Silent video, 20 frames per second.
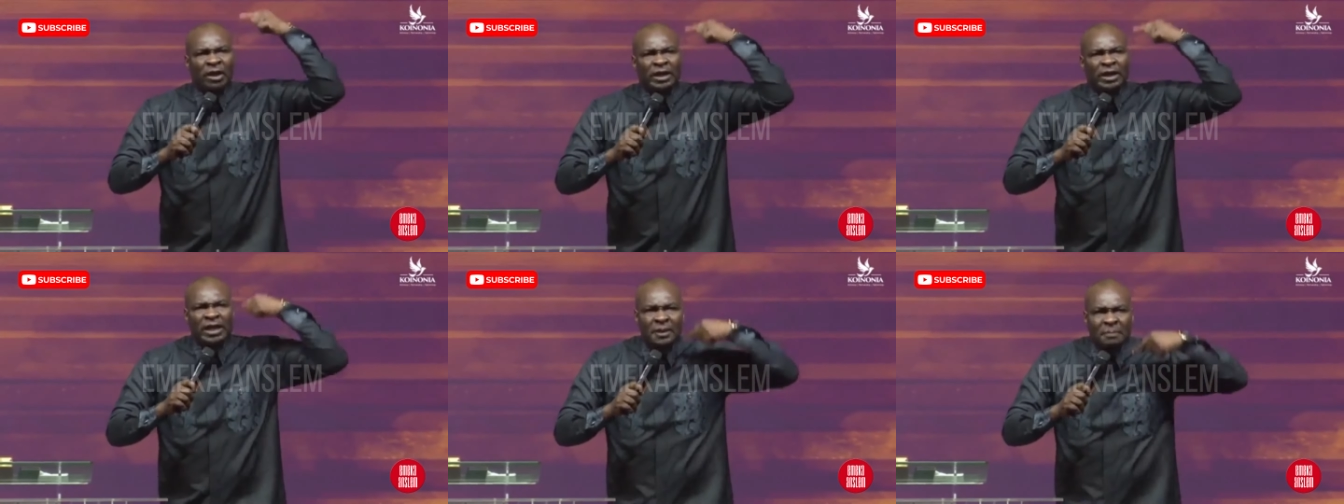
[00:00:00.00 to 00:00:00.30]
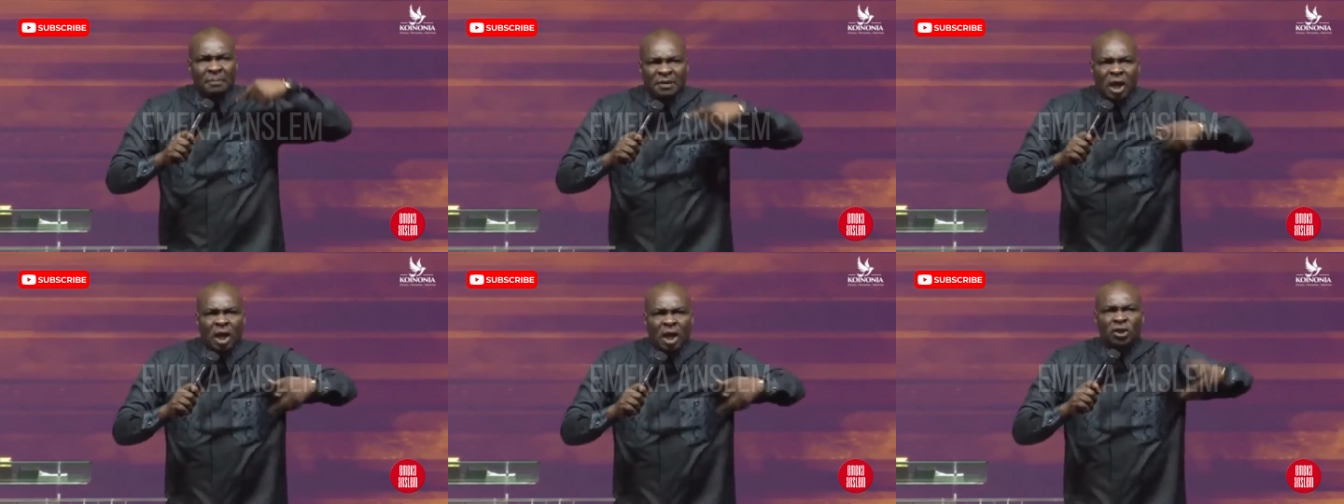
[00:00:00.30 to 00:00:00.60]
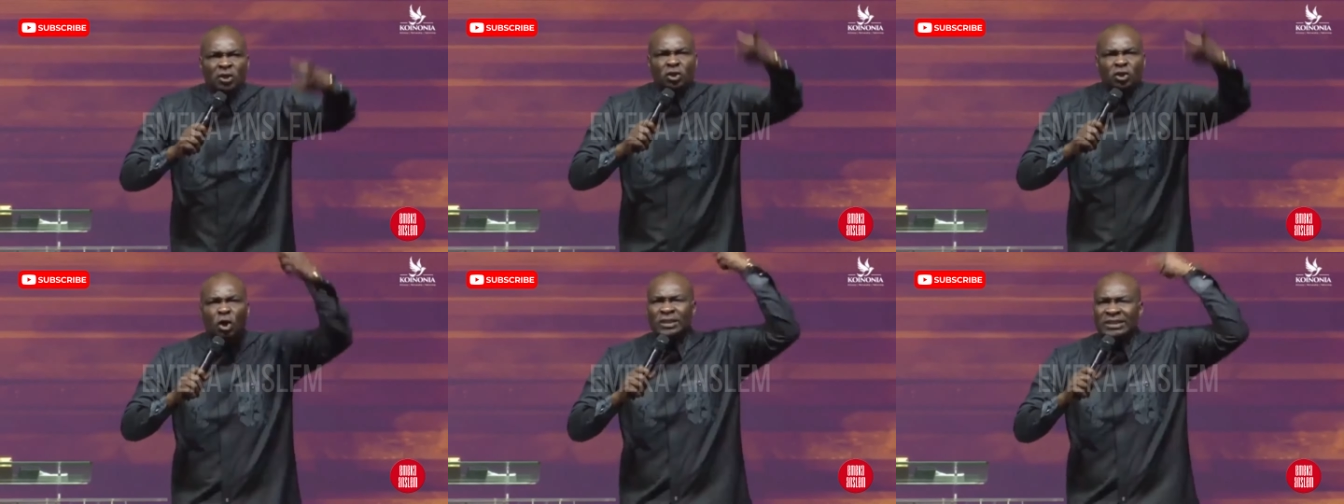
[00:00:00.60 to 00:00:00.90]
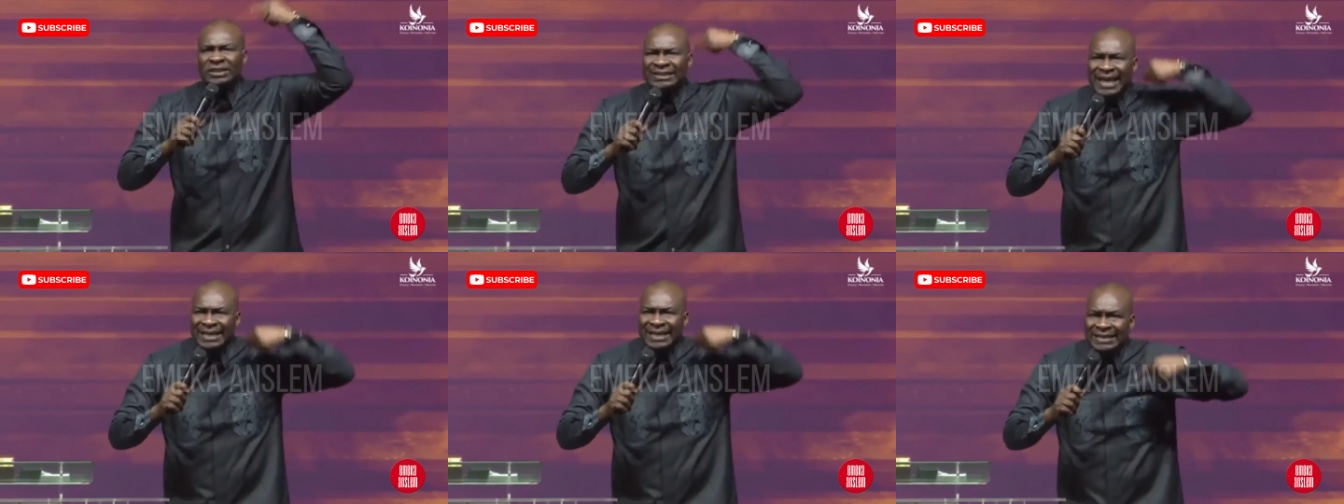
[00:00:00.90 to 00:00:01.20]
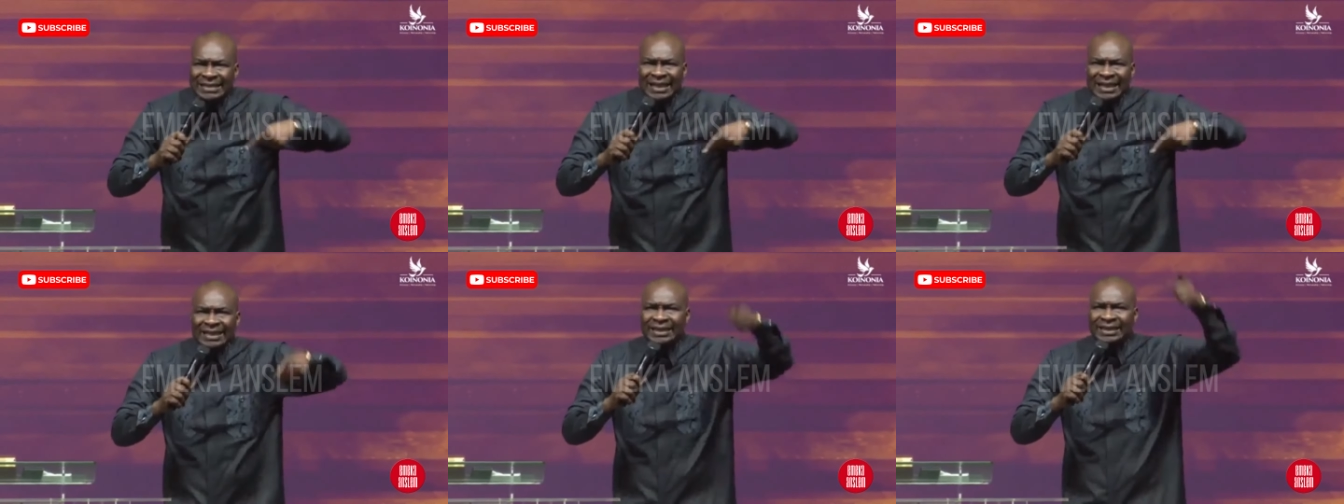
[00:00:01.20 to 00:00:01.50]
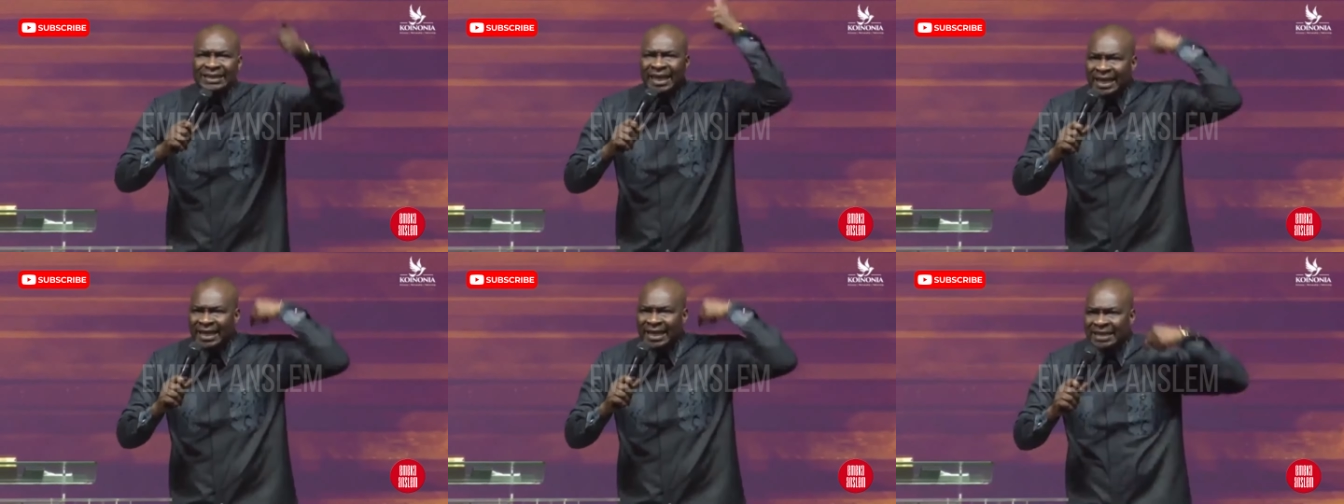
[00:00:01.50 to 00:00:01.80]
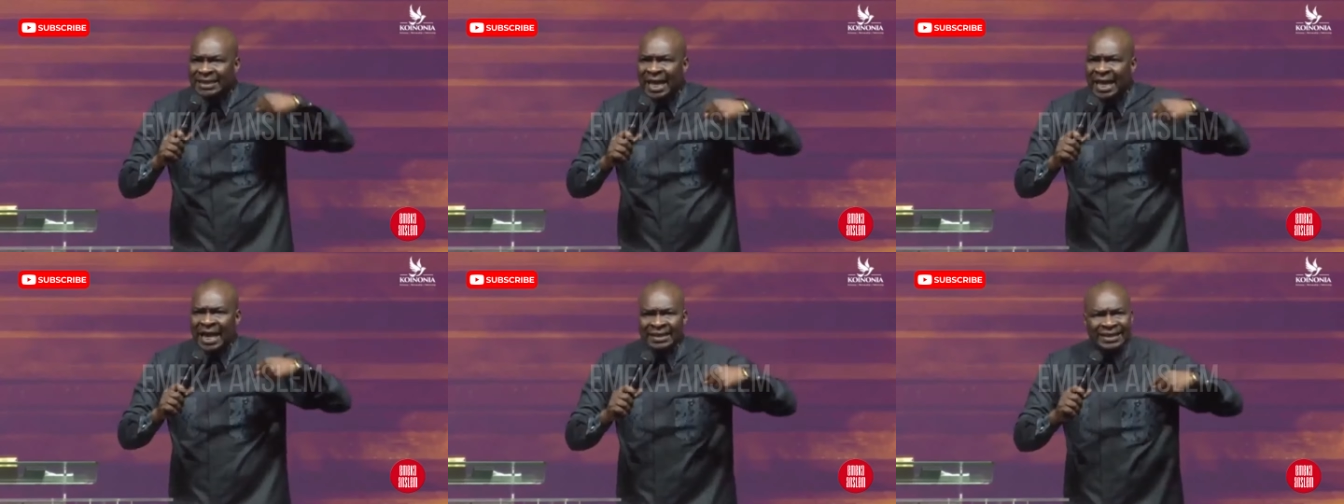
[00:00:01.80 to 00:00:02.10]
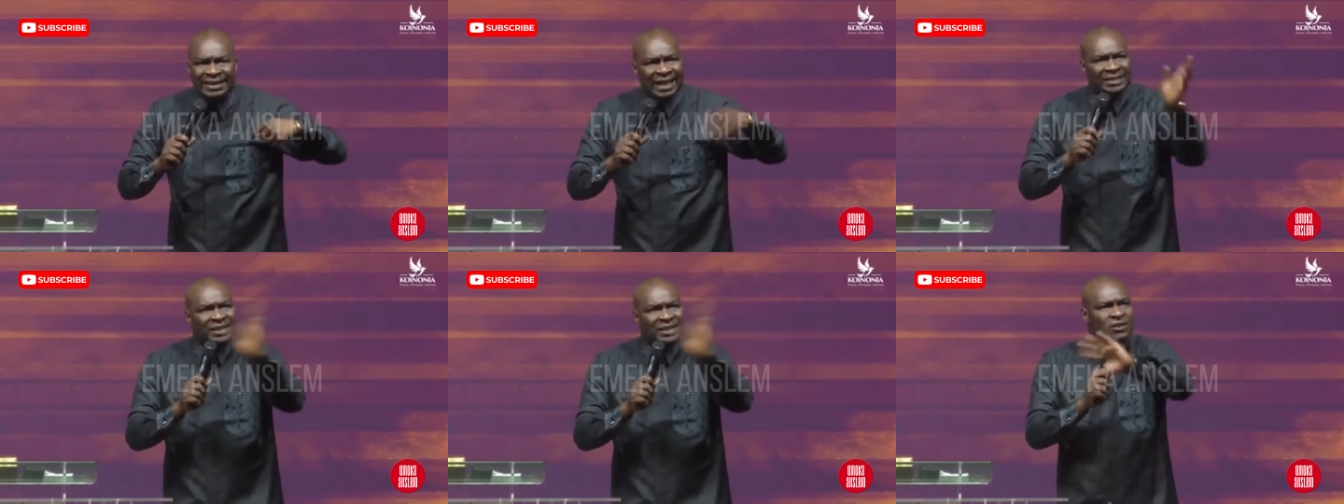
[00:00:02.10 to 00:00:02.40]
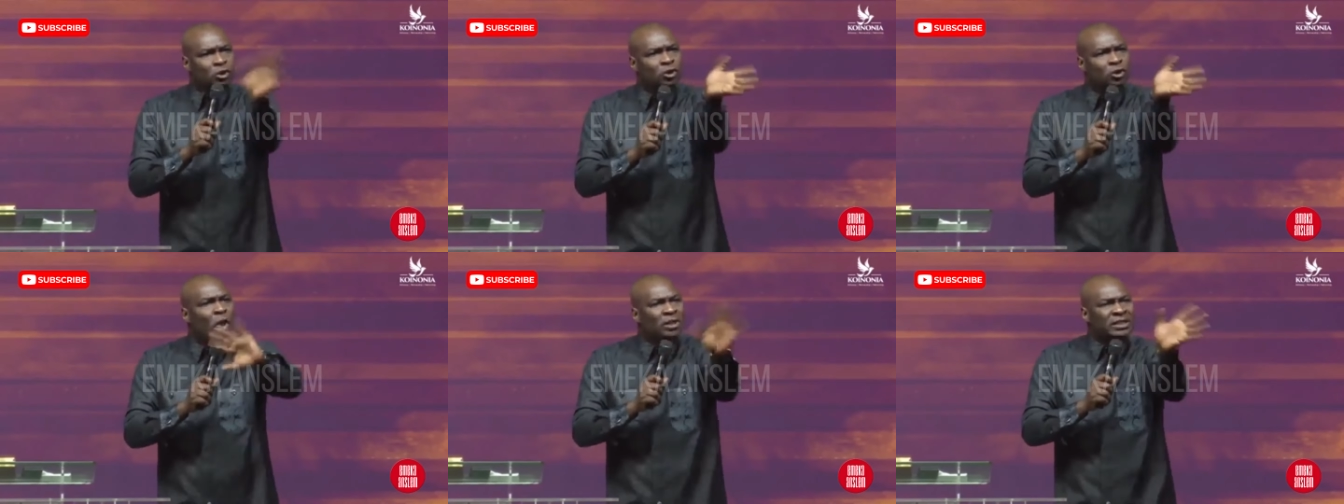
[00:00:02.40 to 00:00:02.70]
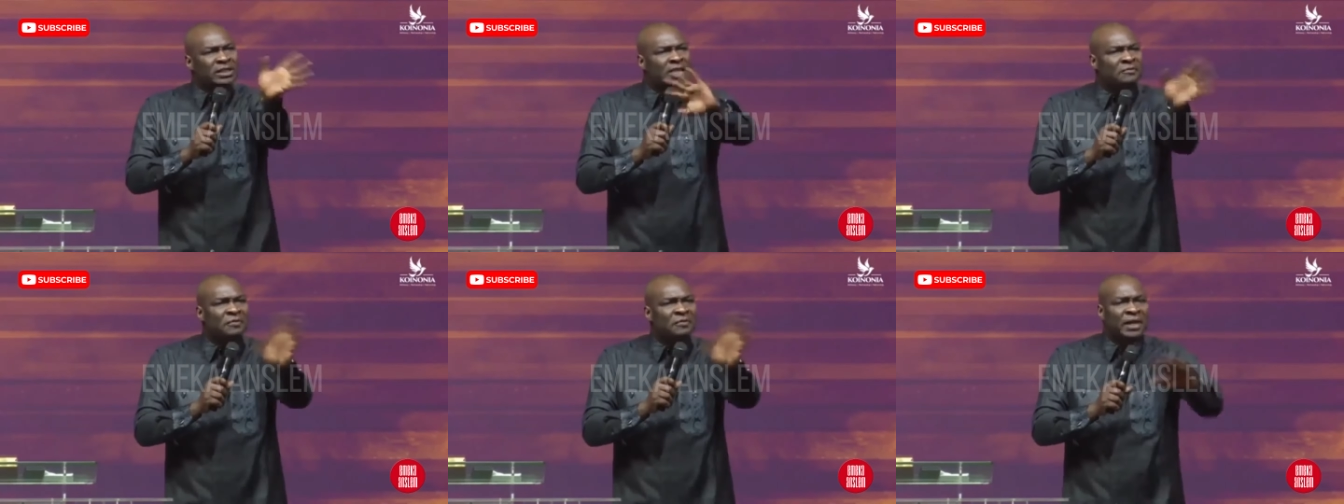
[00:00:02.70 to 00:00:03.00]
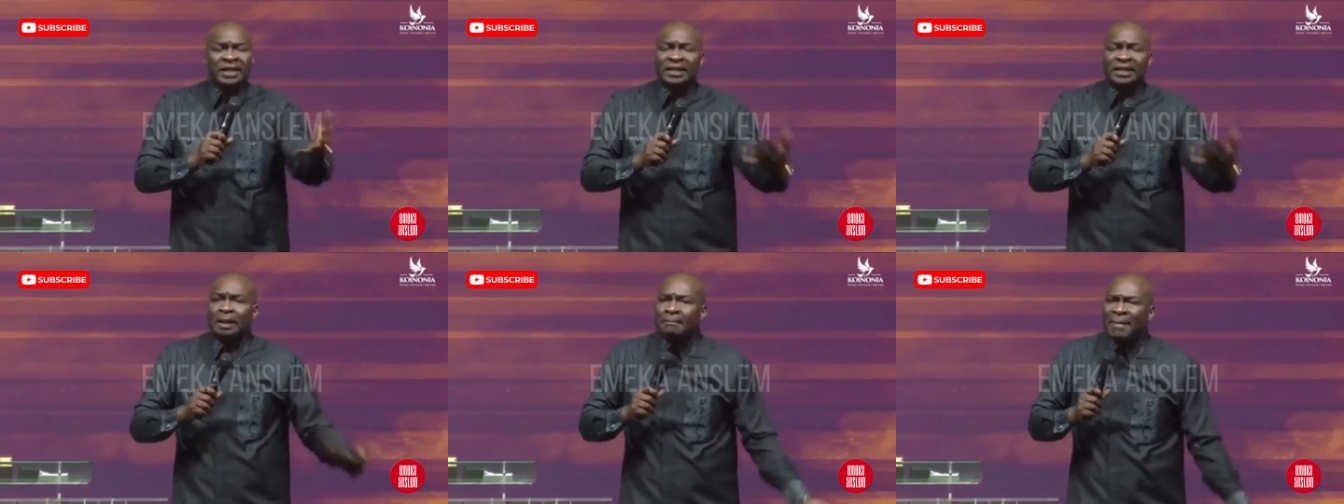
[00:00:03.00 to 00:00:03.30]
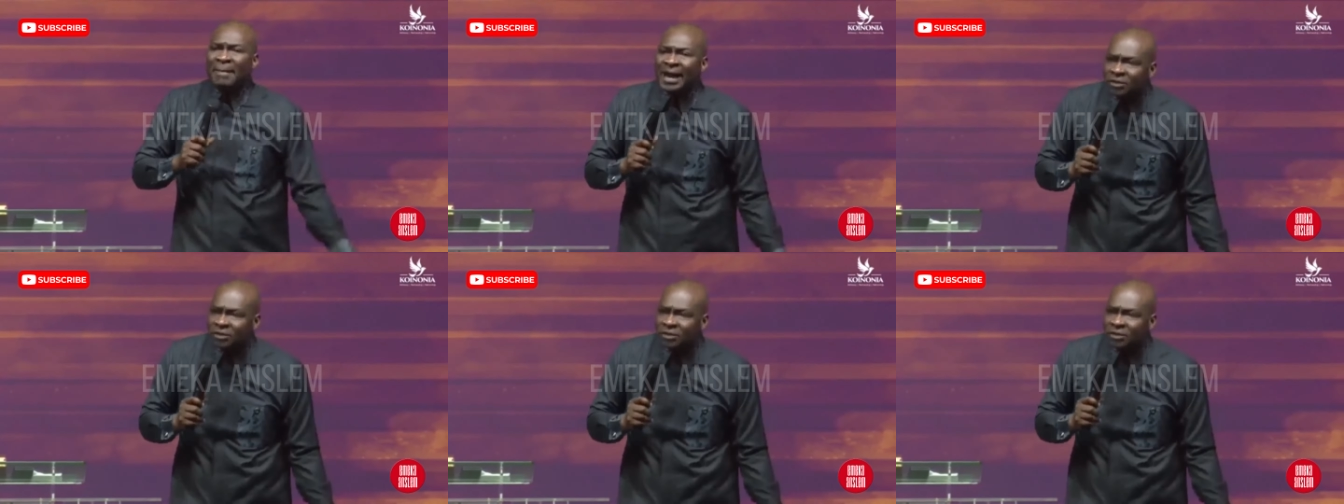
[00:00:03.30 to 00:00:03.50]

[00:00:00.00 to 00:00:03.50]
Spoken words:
keeps suggesting things that is not even in the minds